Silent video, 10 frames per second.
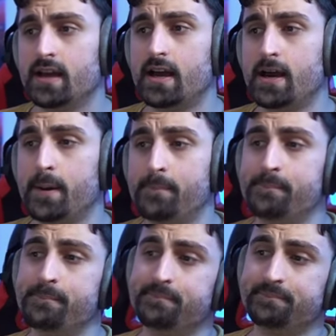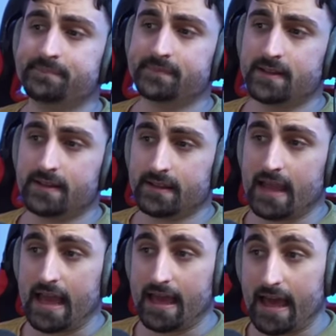Um,
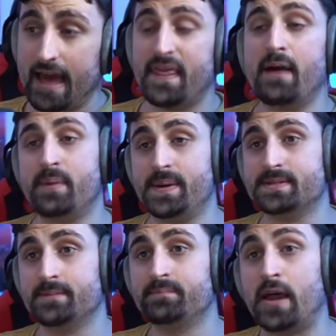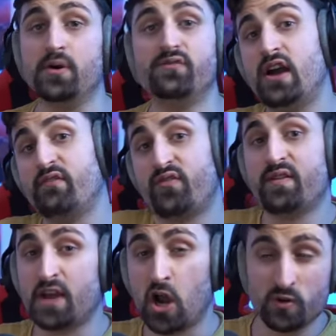at that pace. Now, if you have a
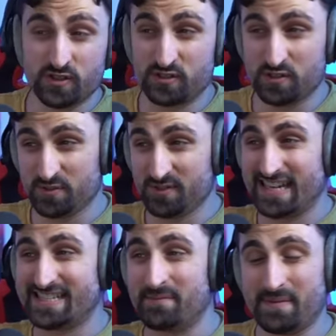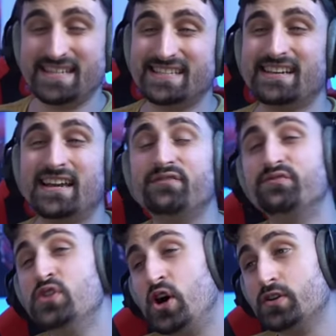friend that coaches you, that's amazing. If
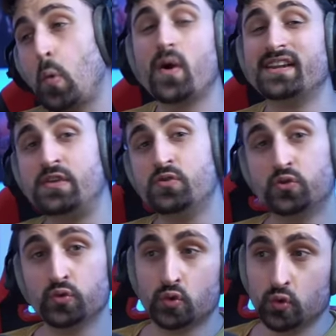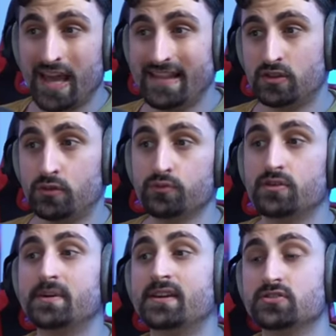not, what can you do to get through
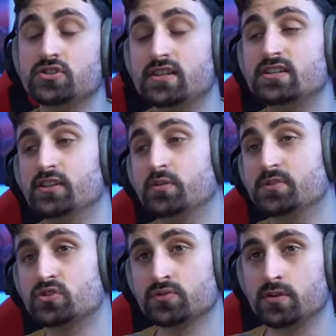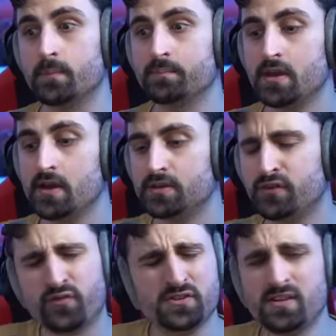the beginner stage a little bit sooner? The
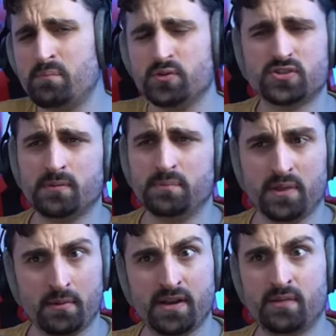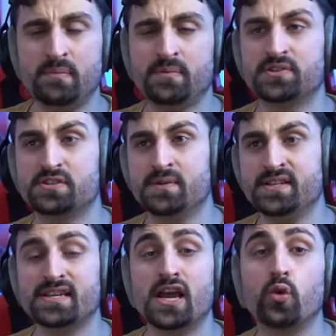first and most simple that many people
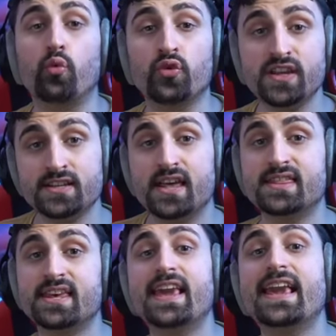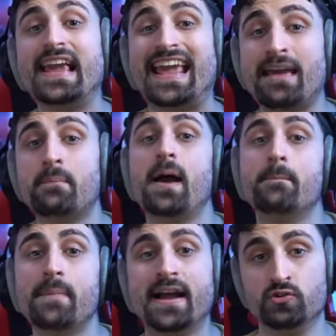dismiss, read the in-game
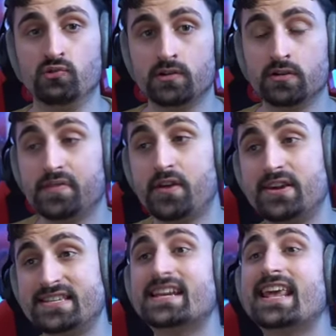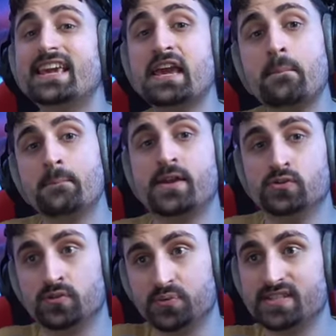manual. There is an in-game
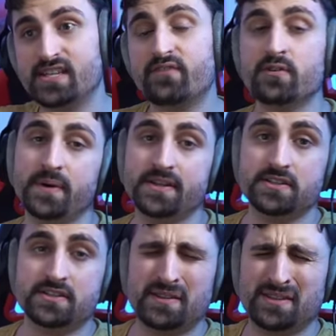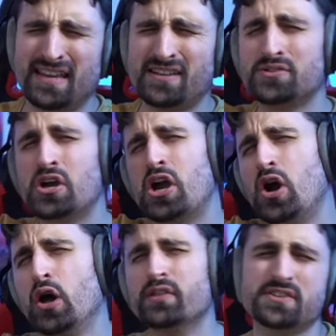manual with several pages that details
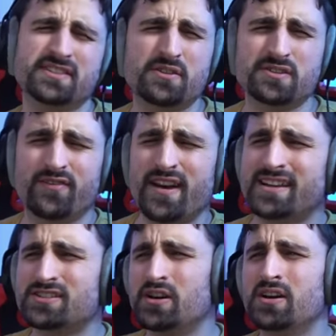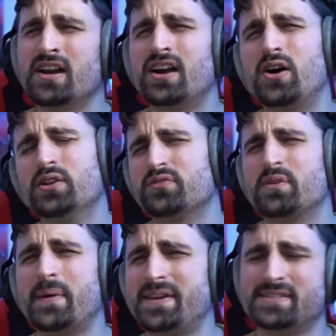all of the status effects, all of the
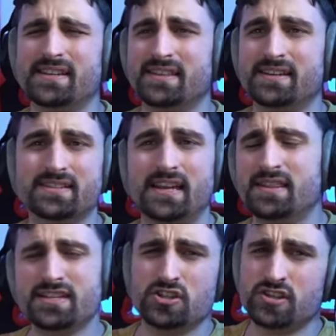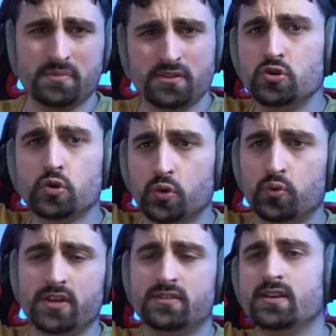basic things, and this is something you could
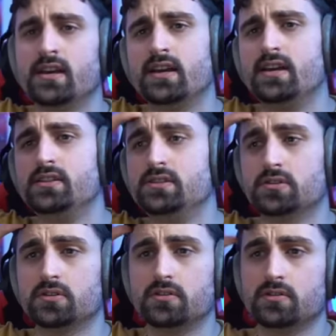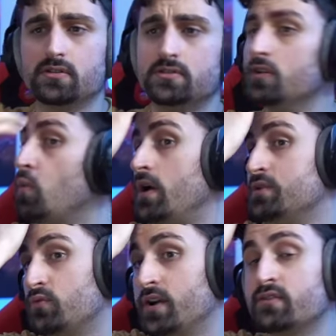read in your, you know, while
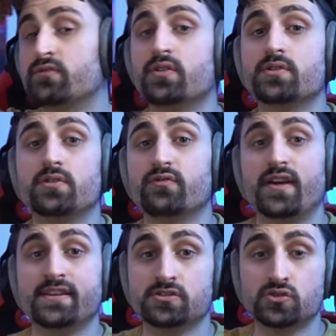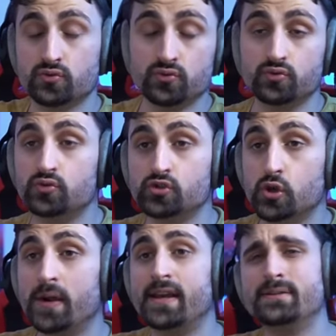you're waiting for your friends to to
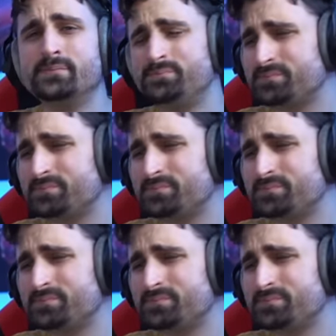join in